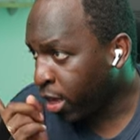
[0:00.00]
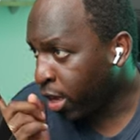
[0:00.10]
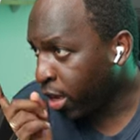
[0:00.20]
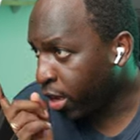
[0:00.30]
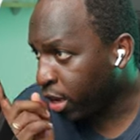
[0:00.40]

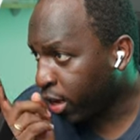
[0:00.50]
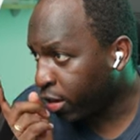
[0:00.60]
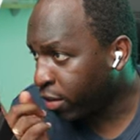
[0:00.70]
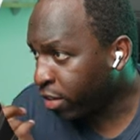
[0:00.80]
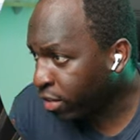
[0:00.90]
the
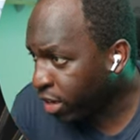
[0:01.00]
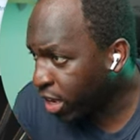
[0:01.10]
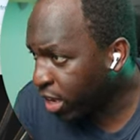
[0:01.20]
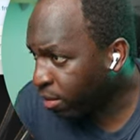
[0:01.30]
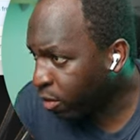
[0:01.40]

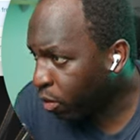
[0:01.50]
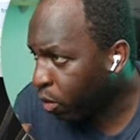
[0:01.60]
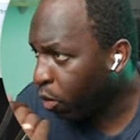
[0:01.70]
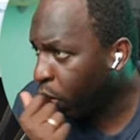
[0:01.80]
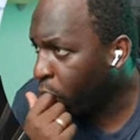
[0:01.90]
city,
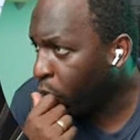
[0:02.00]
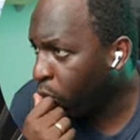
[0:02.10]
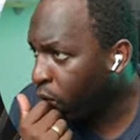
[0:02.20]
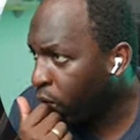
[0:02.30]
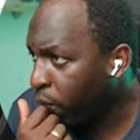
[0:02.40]

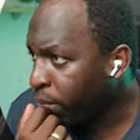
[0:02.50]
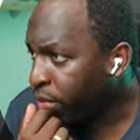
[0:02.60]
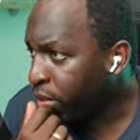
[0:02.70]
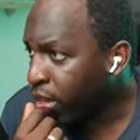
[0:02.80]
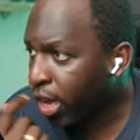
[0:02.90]
or
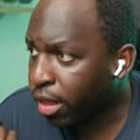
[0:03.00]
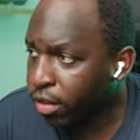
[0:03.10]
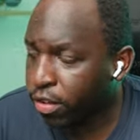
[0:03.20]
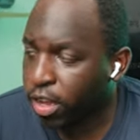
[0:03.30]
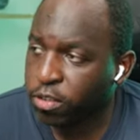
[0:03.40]

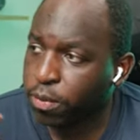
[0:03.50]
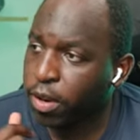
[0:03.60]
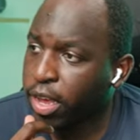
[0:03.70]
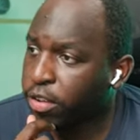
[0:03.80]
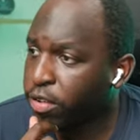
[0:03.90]
there's a
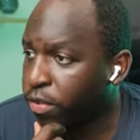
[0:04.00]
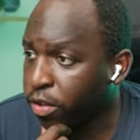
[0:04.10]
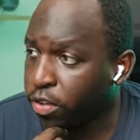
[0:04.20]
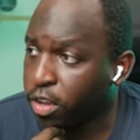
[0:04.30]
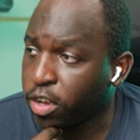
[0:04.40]
customer location
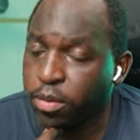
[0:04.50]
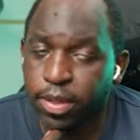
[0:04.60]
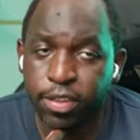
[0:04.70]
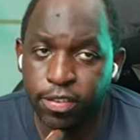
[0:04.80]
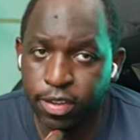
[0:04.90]
field, so it could
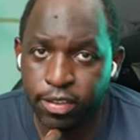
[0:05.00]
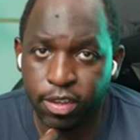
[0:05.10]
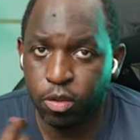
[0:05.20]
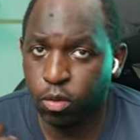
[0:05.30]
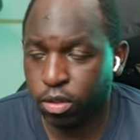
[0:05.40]
be the
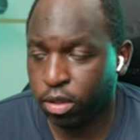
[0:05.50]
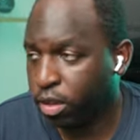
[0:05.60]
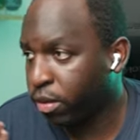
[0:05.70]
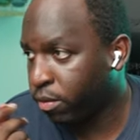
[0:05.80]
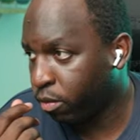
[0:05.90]
city or
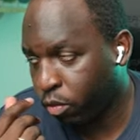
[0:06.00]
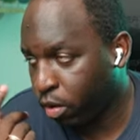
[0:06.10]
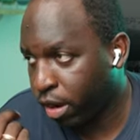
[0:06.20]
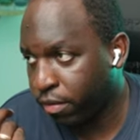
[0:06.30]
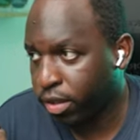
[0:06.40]
the
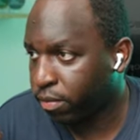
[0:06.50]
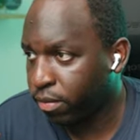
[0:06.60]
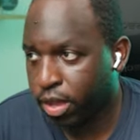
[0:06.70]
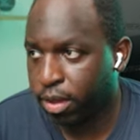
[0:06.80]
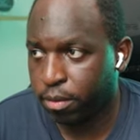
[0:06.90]
whatever
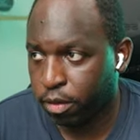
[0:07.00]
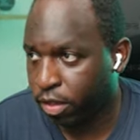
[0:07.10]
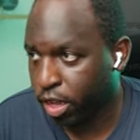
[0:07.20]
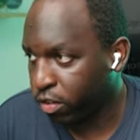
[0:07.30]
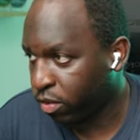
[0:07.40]

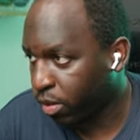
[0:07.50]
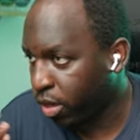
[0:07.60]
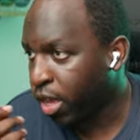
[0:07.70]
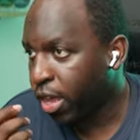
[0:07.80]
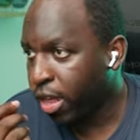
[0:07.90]
of the
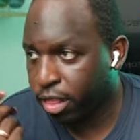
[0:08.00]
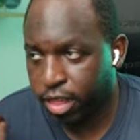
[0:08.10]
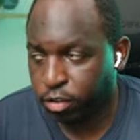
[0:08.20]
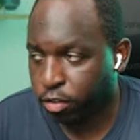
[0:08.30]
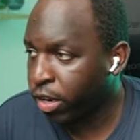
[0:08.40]
customer,
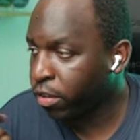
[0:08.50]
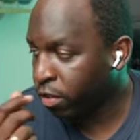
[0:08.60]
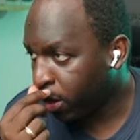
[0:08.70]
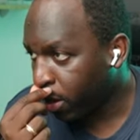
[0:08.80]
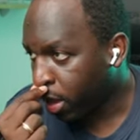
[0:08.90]
their
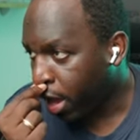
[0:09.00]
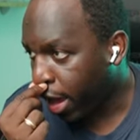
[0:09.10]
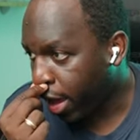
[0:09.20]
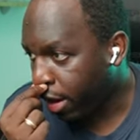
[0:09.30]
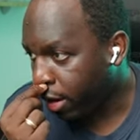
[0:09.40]
address,
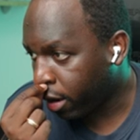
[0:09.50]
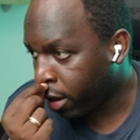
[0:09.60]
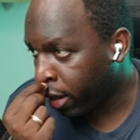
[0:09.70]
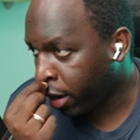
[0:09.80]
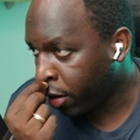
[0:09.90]
and
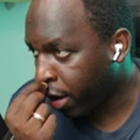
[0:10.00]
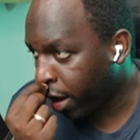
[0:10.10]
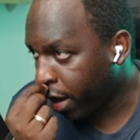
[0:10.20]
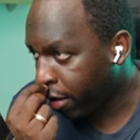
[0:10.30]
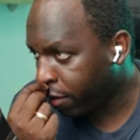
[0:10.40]
then you
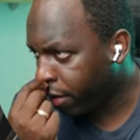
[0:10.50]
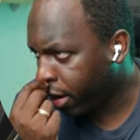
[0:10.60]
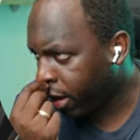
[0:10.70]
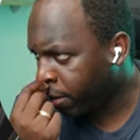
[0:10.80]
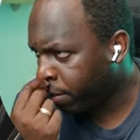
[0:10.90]
have
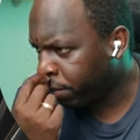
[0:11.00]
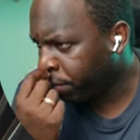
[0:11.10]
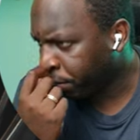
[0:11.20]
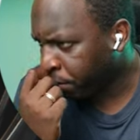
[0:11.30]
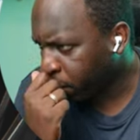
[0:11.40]

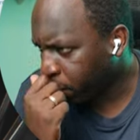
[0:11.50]
the